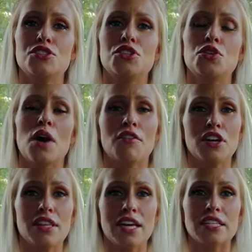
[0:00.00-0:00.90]
to
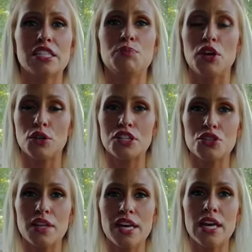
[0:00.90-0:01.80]
everything
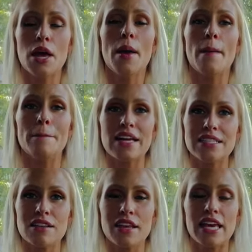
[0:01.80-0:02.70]
spiritually,
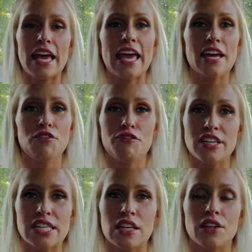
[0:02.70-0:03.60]
mentally, and
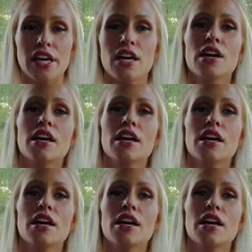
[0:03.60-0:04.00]
physically.